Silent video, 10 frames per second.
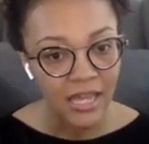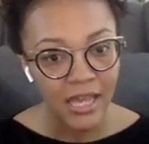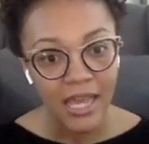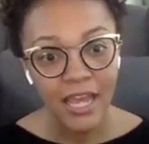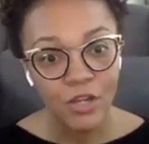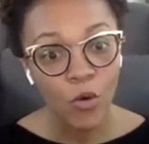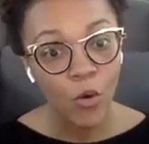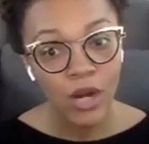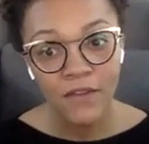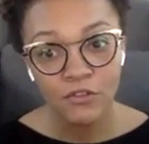And
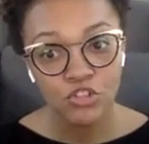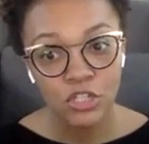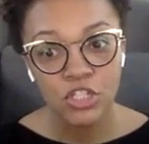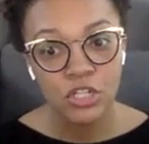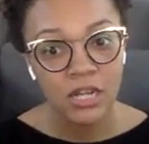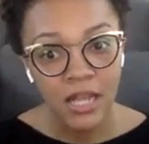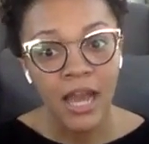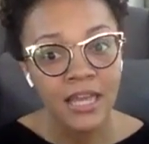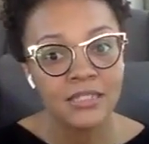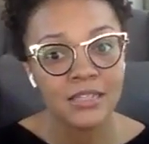or if you treat your
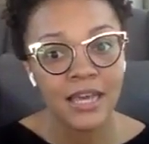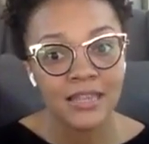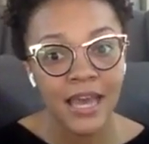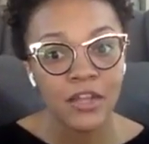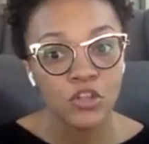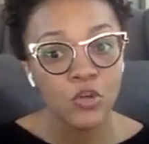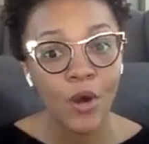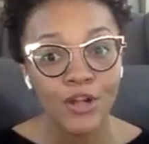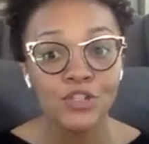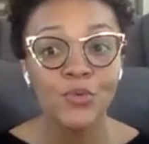clients like that, you
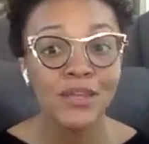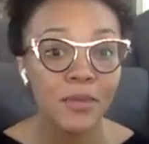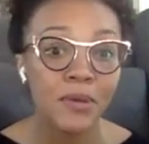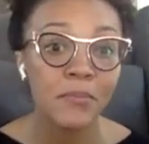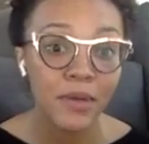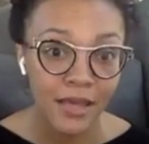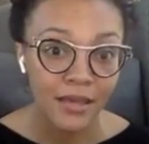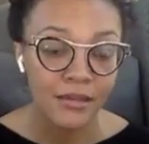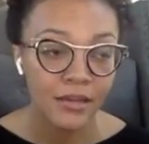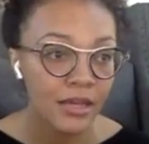are doing the
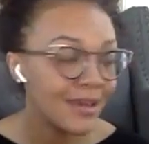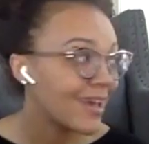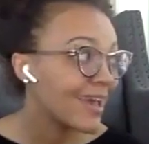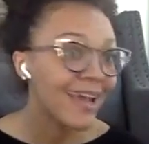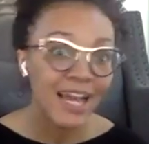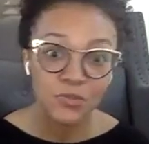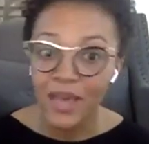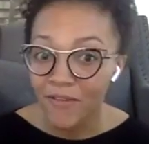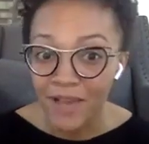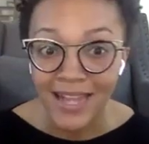pimping. And guys, we
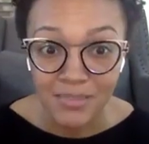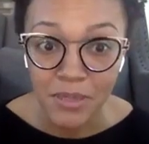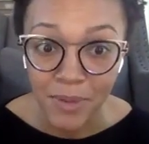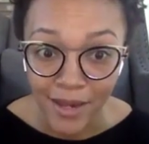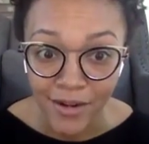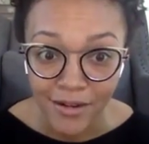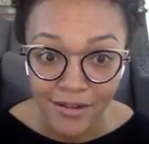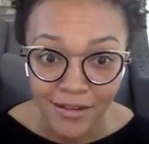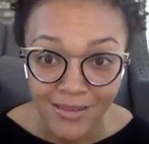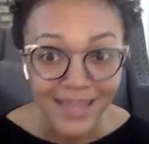have got to be better.
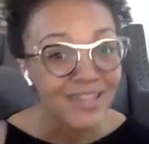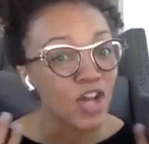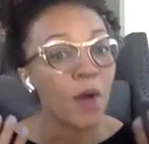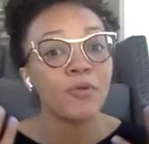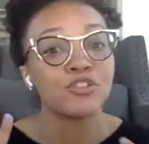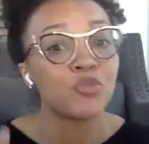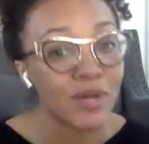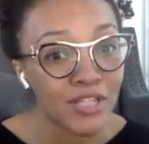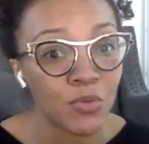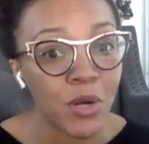Like it's almost
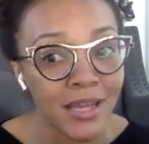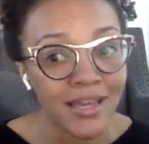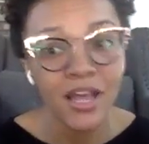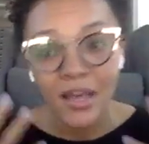2020.